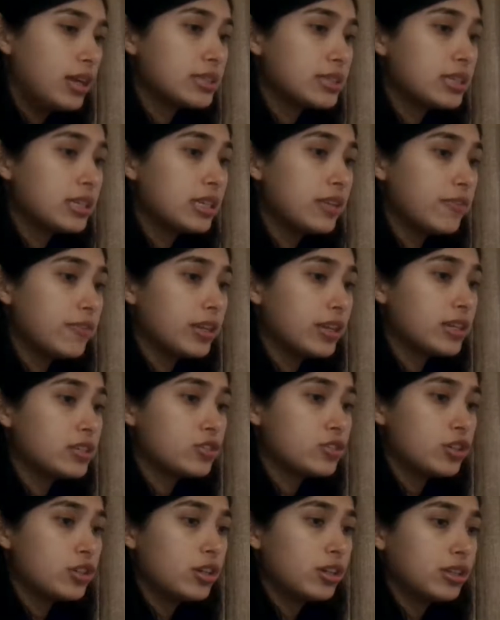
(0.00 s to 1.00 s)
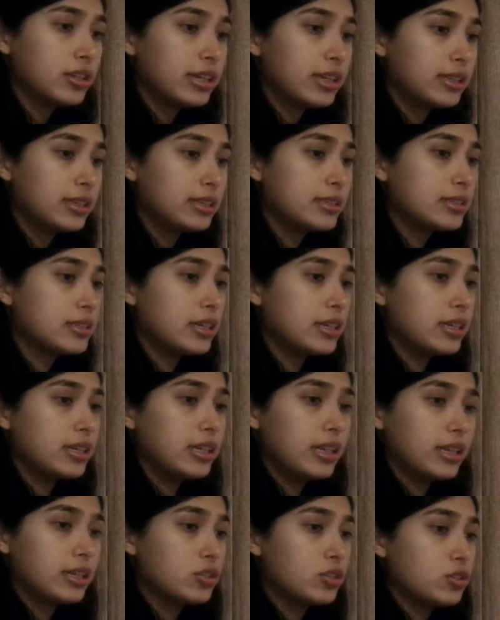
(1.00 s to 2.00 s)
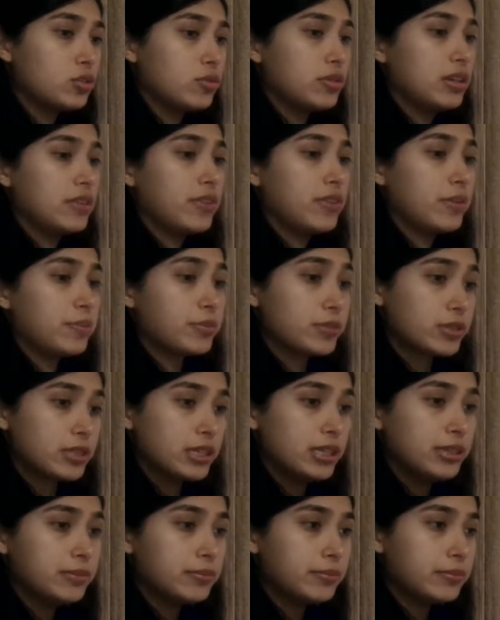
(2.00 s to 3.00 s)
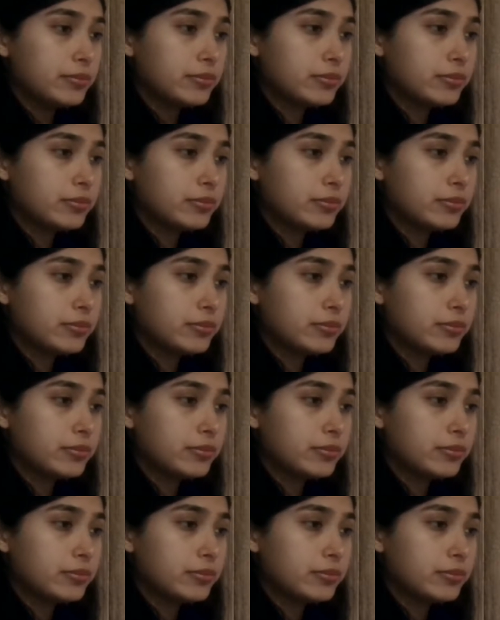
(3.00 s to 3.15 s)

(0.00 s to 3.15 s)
a significant chunk, let's say 25%